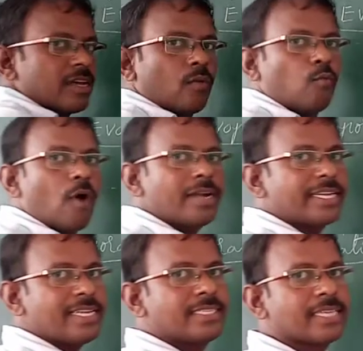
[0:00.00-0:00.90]
What
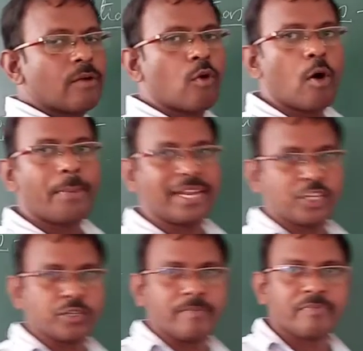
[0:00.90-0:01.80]
is
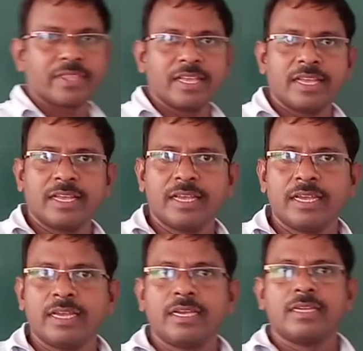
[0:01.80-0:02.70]
evaporation?
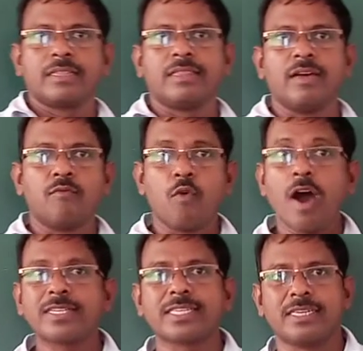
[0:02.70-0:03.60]
The
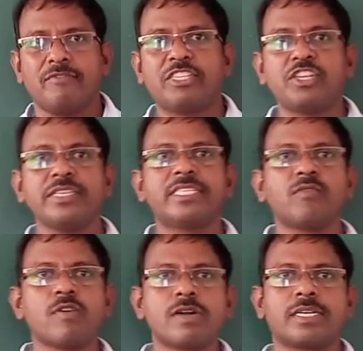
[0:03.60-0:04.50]
water, which is the
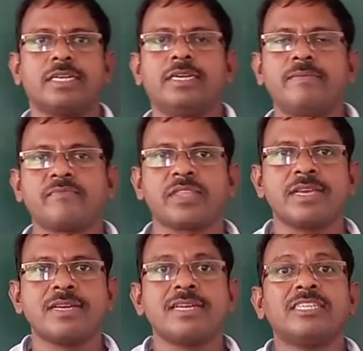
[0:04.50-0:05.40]
water,
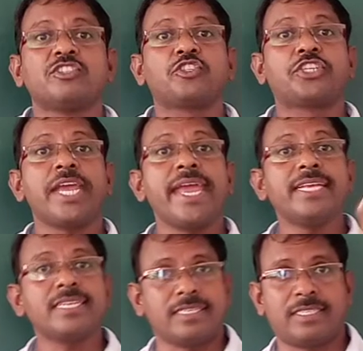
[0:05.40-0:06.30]

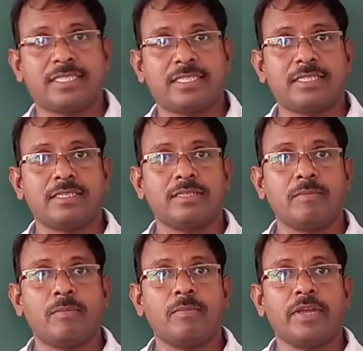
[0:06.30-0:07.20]
changes
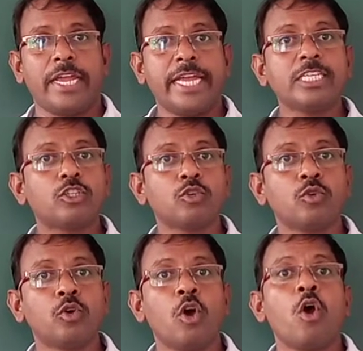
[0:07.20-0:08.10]

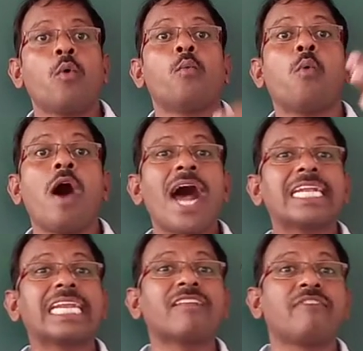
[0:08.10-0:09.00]
into
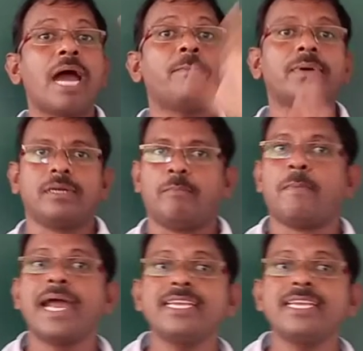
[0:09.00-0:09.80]
water vapor by